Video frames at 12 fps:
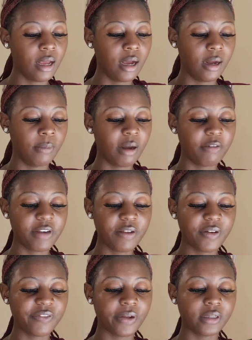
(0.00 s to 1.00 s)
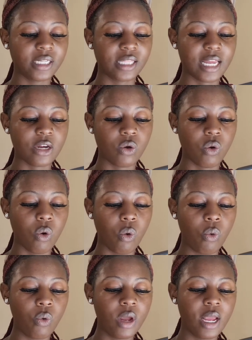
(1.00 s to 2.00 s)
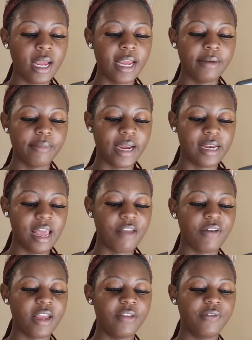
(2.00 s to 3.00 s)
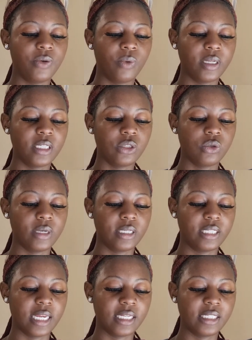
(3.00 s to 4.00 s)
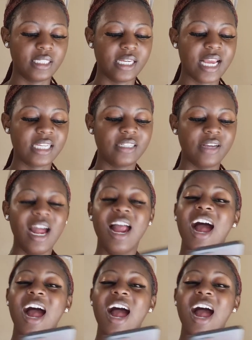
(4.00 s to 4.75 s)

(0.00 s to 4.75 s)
I've never felt that low in my life. I even wanted to deactivate